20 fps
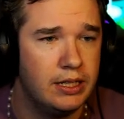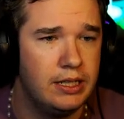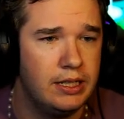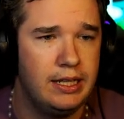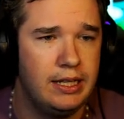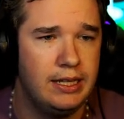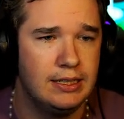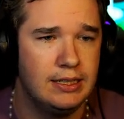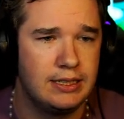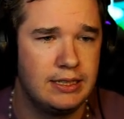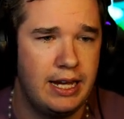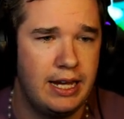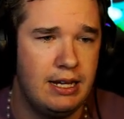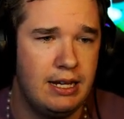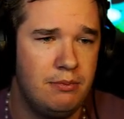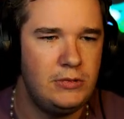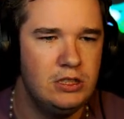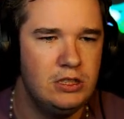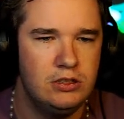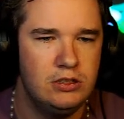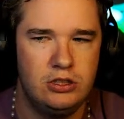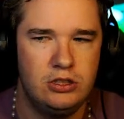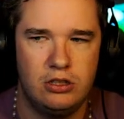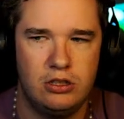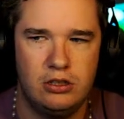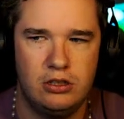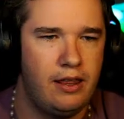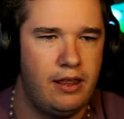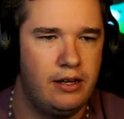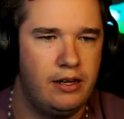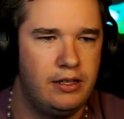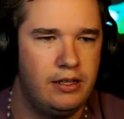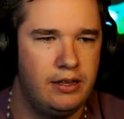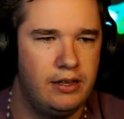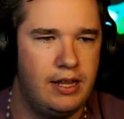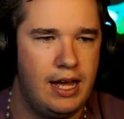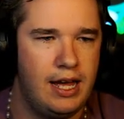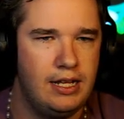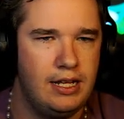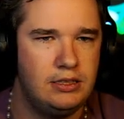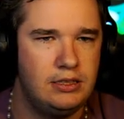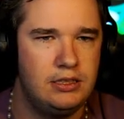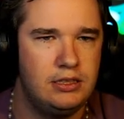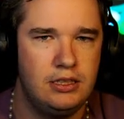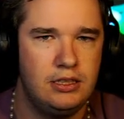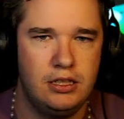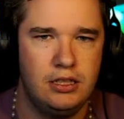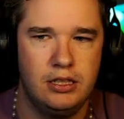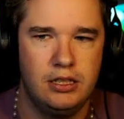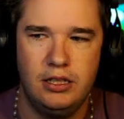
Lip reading: in this game. So that's it.